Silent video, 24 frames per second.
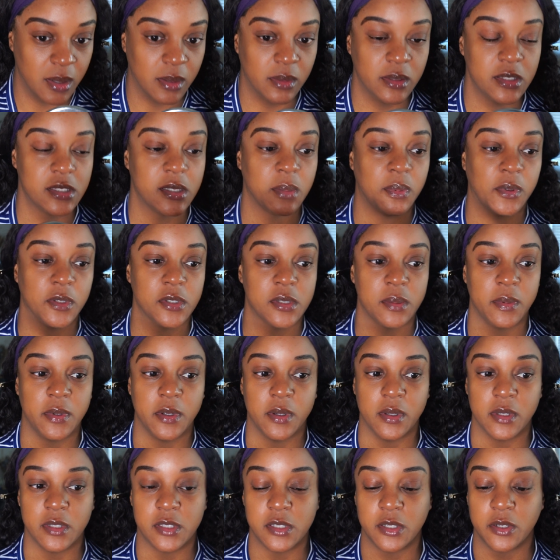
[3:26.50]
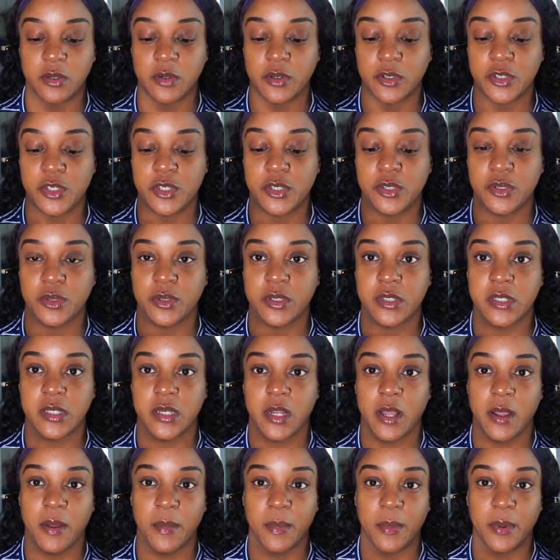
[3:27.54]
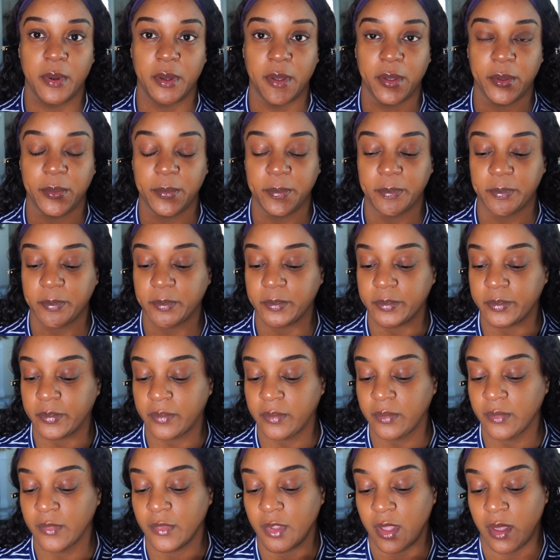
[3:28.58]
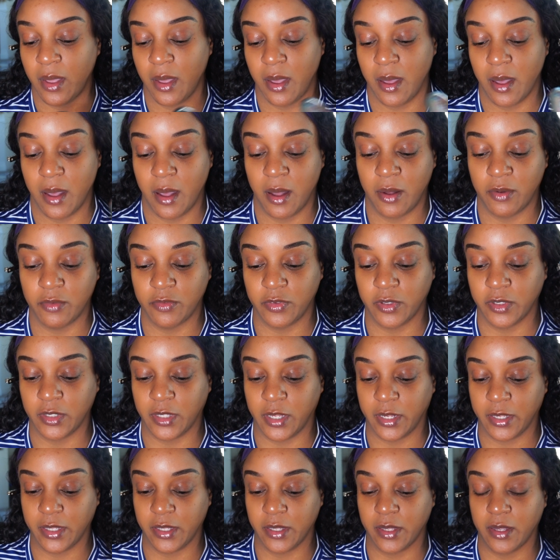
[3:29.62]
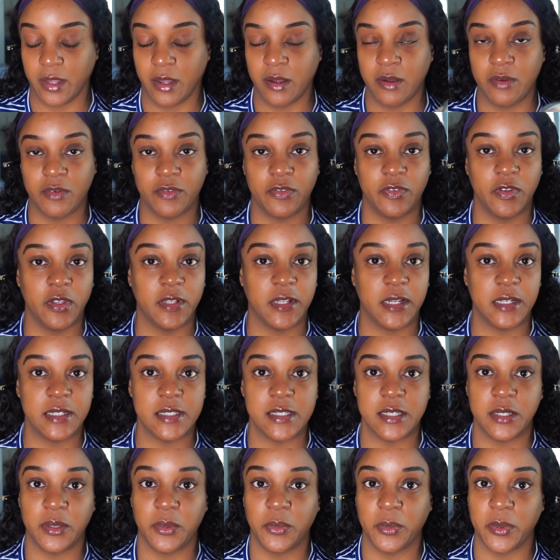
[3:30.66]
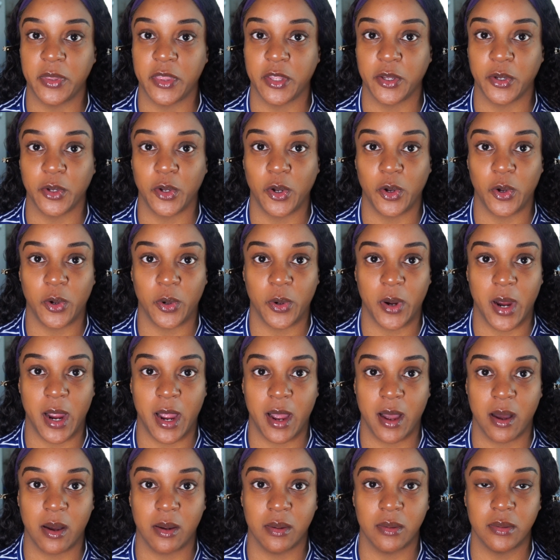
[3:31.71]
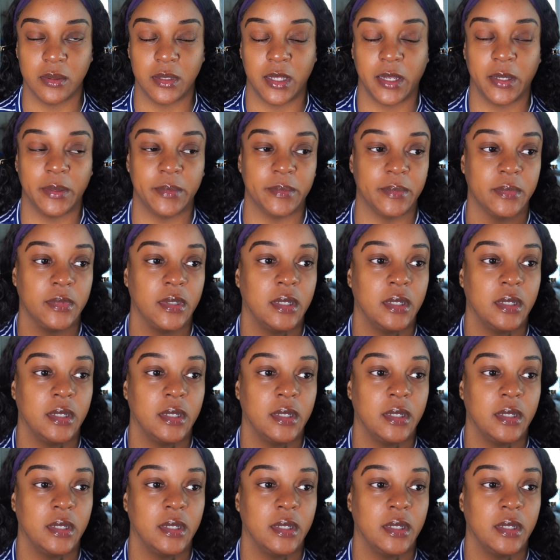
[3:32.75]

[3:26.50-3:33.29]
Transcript: We're supposed to be going to the grocery store today, but I don't feel like it. I don't feel like dealing with a crowd. Like,